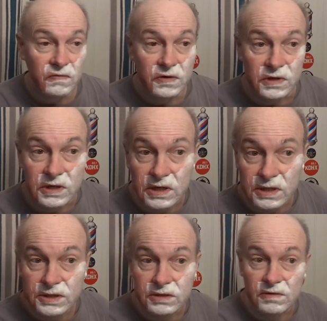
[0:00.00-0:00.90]
Very
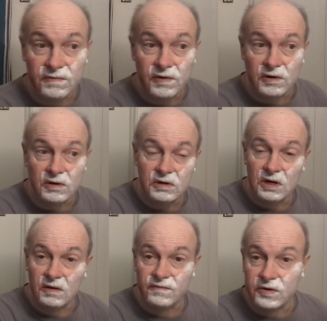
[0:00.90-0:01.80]
nice so far,
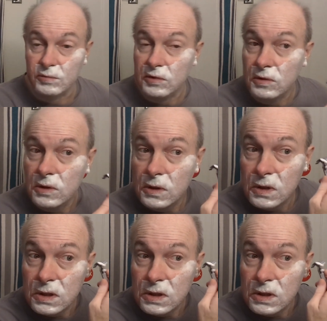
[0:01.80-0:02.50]
comfortable.